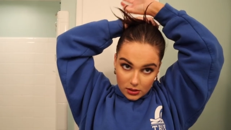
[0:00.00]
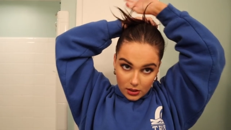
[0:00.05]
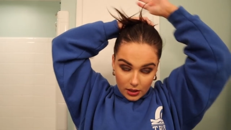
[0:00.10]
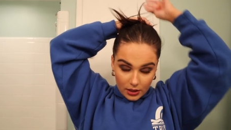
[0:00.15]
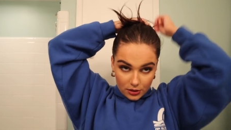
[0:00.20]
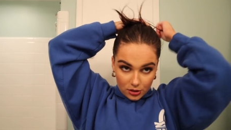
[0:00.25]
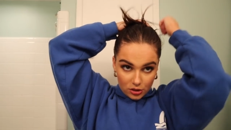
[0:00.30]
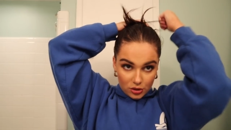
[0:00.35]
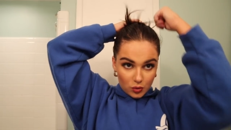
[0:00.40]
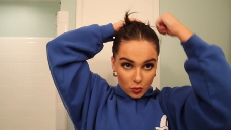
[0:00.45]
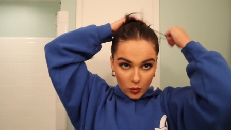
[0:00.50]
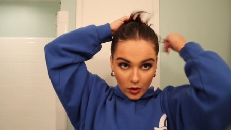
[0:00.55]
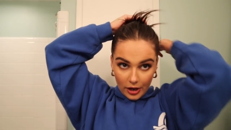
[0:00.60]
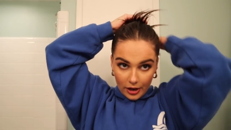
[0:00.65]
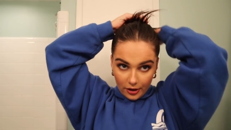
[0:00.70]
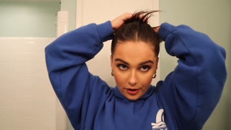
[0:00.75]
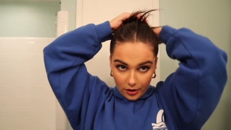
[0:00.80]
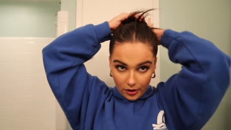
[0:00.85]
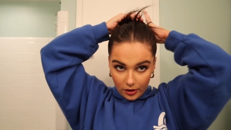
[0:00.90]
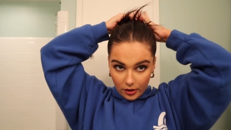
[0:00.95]
And I just
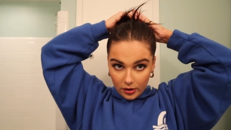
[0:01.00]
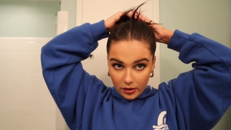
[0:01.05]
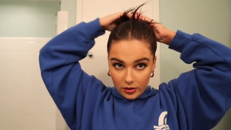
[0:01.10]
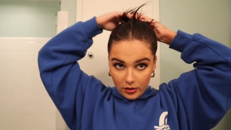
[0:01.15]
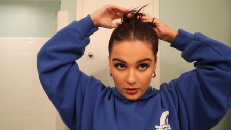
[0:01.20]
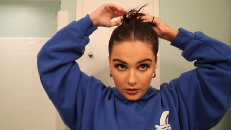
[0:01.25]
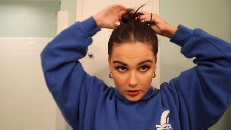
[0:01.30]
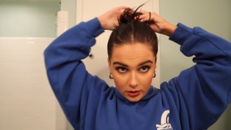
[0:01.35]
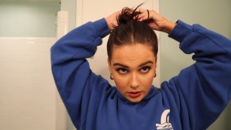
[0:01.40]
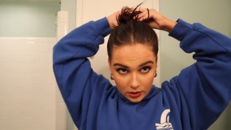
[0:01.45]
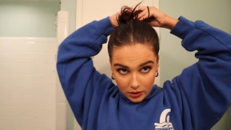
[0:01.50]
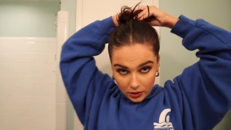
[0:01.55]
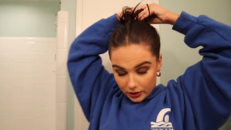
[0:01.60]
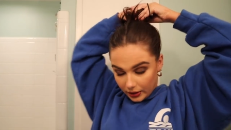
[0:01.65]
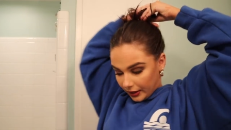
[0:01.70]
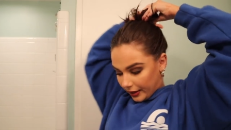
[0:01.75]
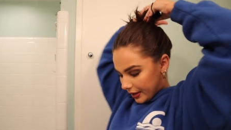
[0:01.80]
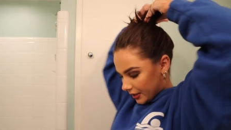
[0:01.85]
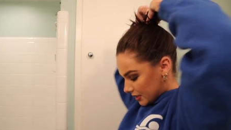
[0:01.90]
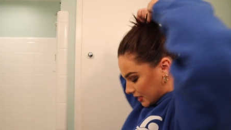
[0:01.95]
wear
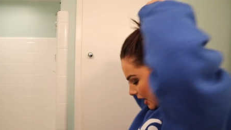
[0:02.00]
like a